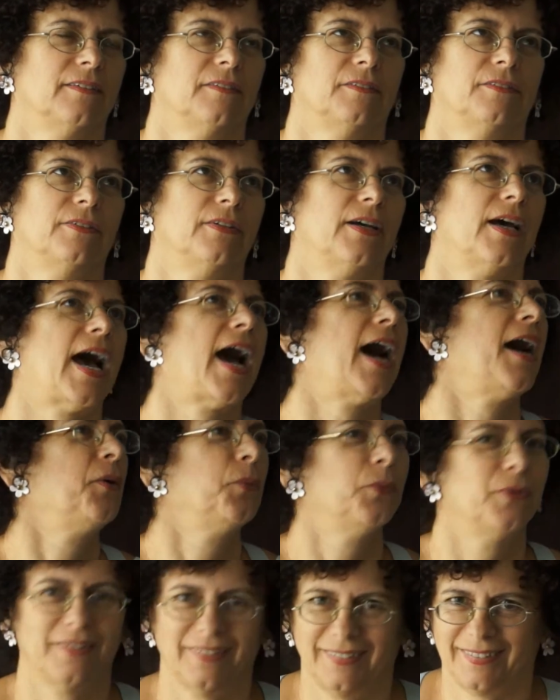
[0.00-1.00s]
for
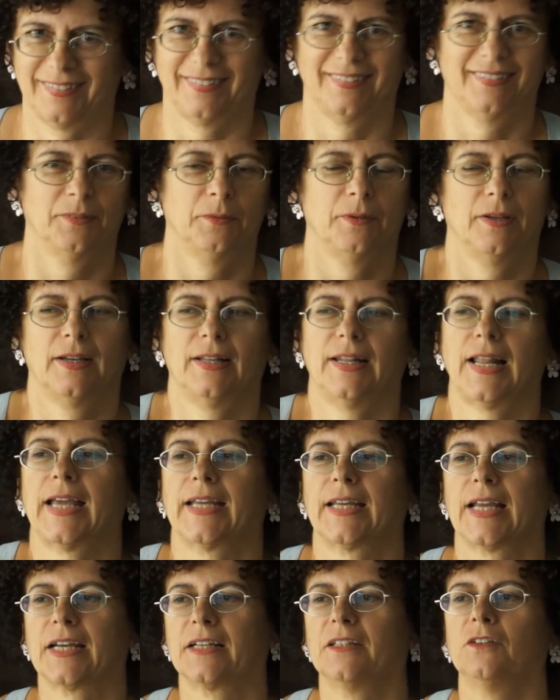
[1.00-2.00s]
hours.
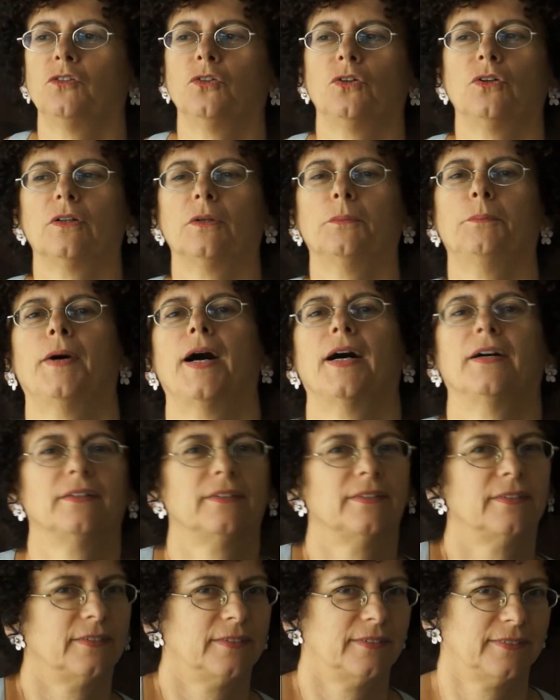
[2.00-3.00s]
Like I can talk
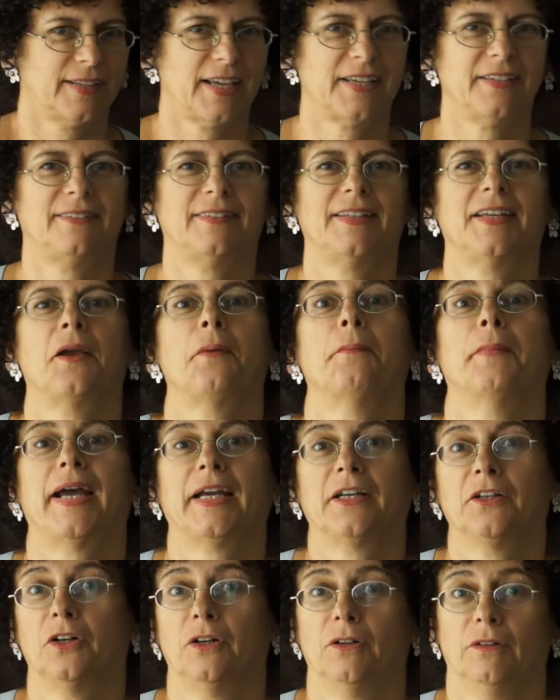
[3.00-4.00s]
about tasting a
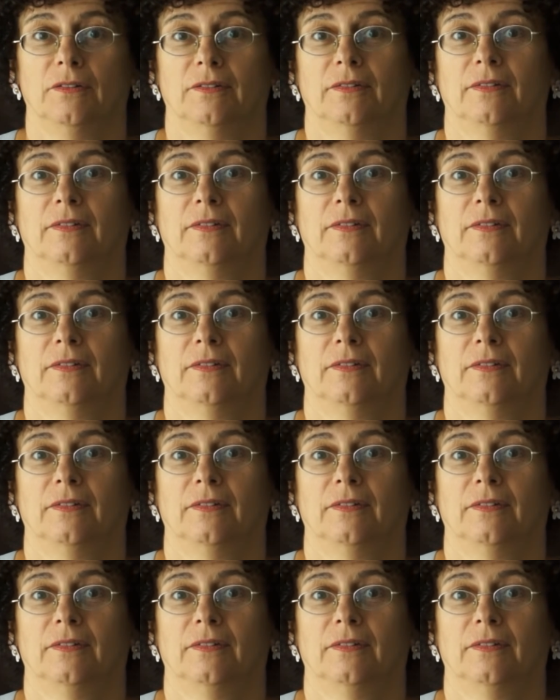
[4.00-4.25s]
mango.